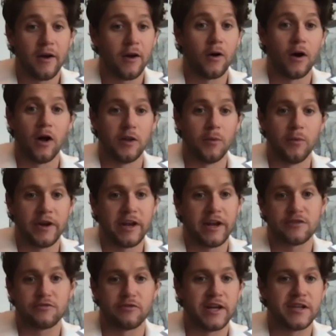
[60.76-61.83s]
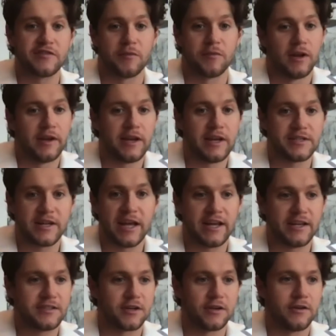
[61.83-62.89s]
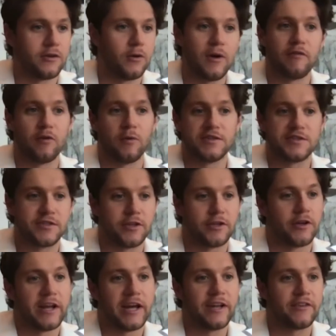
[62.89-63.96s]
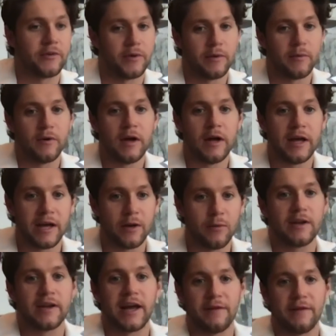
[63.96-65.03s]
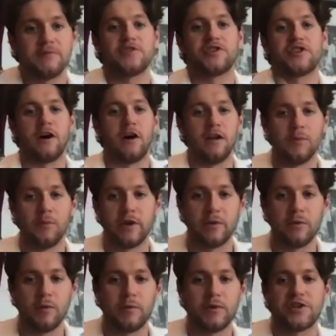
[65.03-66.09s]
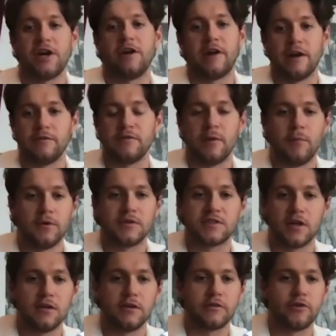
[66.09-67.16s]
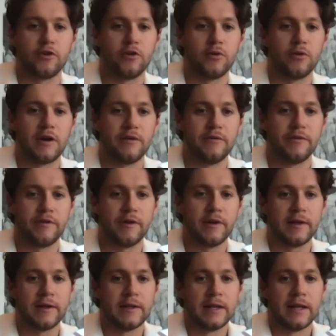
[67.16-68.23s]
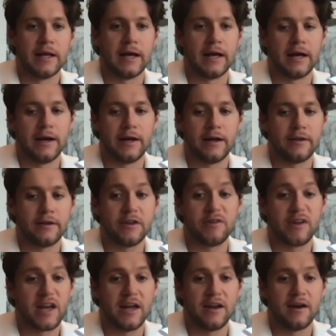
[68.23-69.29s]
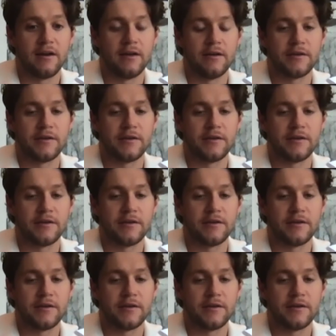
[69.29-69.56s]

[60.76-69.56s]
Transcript: all the money that's raised from all of these gigs, or whoever wants to donate to it, it will get all the money will be shared out amongst all the crew around the UK and Ireland, I